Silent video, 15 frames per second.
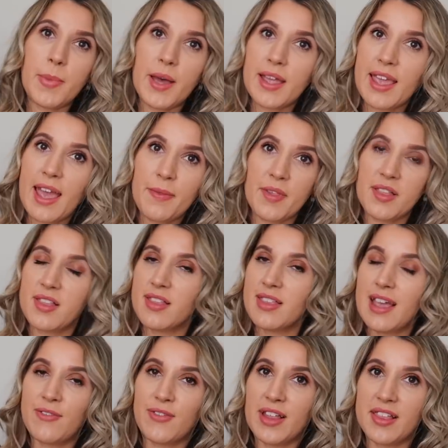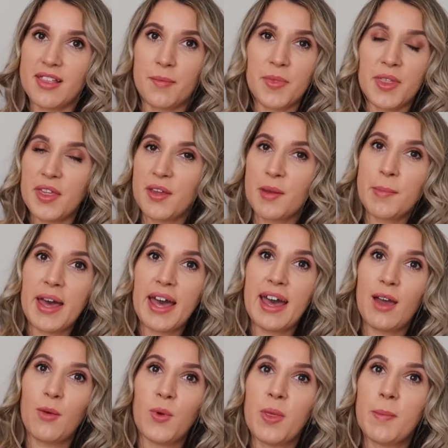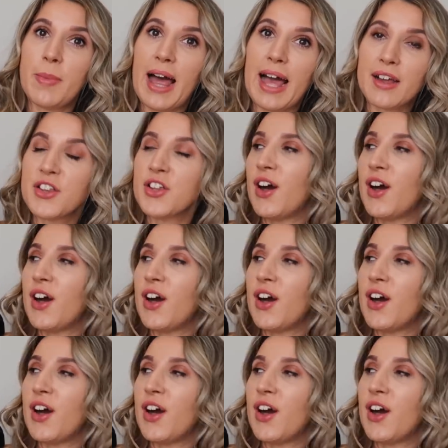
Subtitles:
But again, this is definitely something you can pair with a black